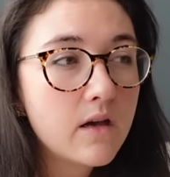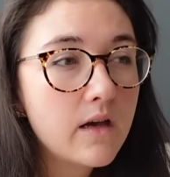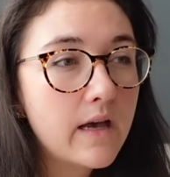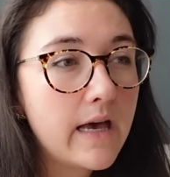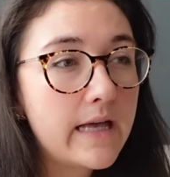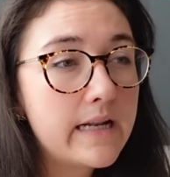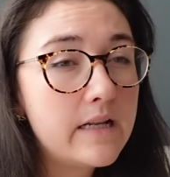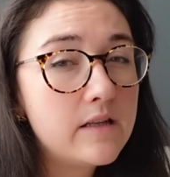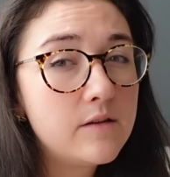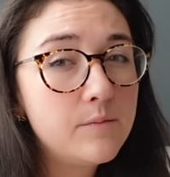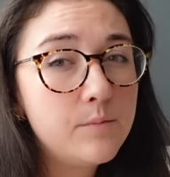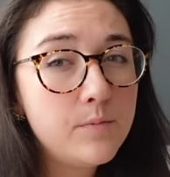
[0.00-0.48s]

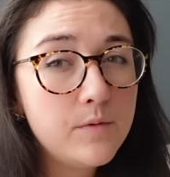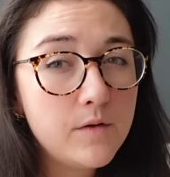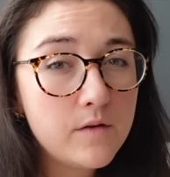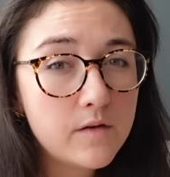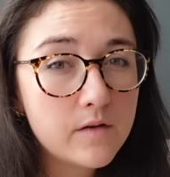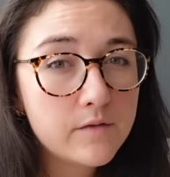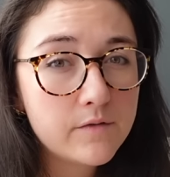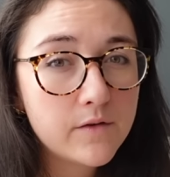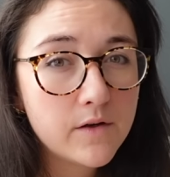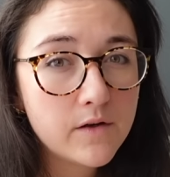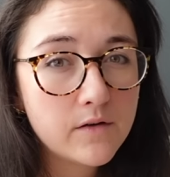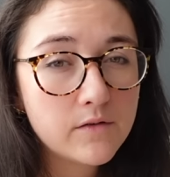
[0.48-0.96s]
and it's
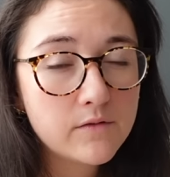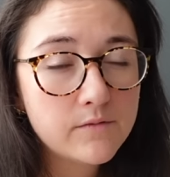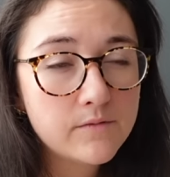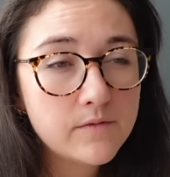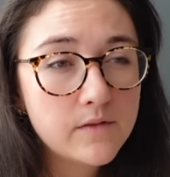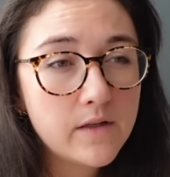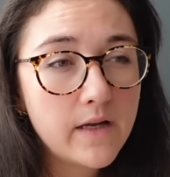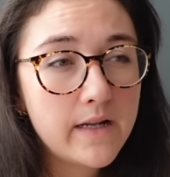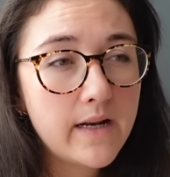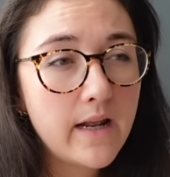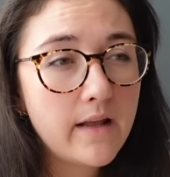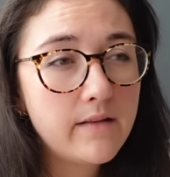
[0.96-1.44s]
beautiful.
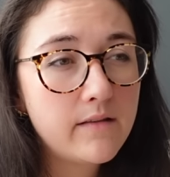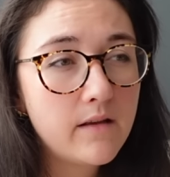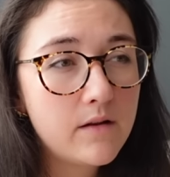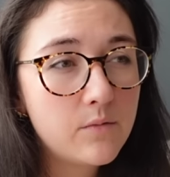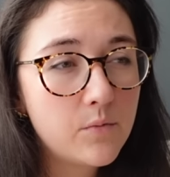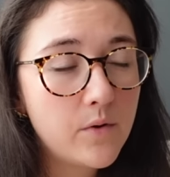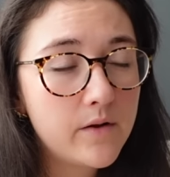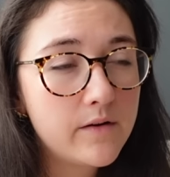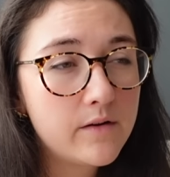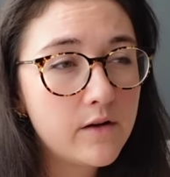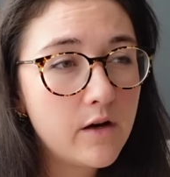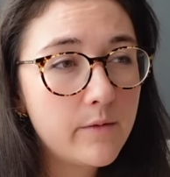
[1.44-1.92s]
And I did
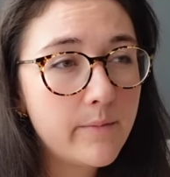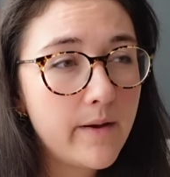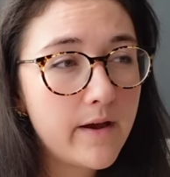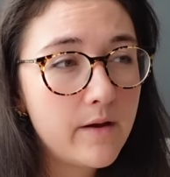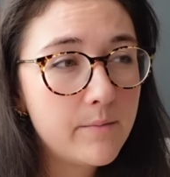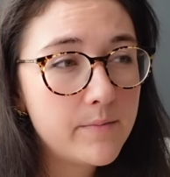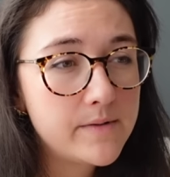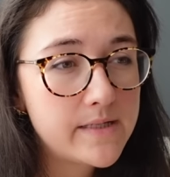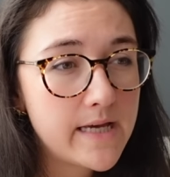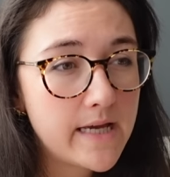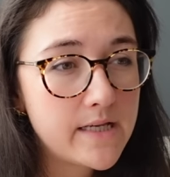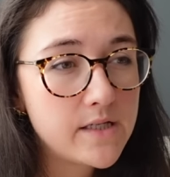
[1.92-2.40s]
wonder about
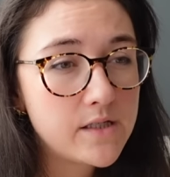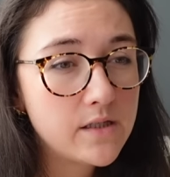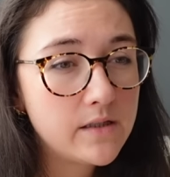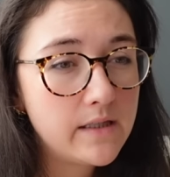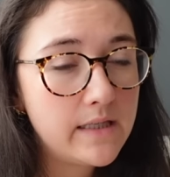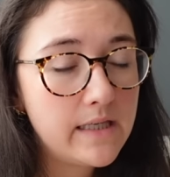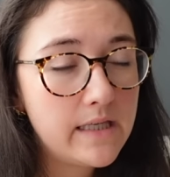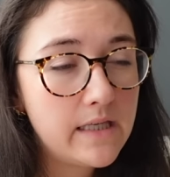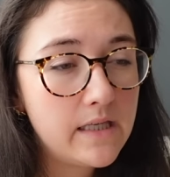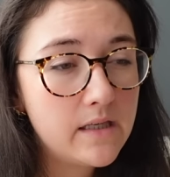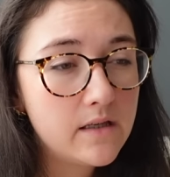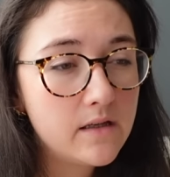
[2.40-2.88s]

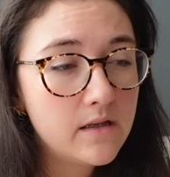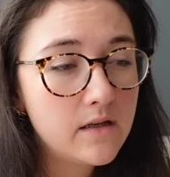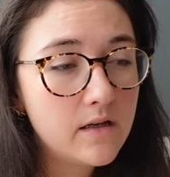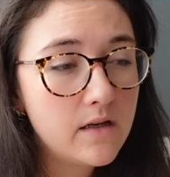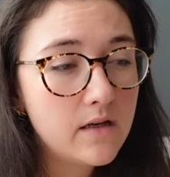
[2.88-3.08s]
potentially,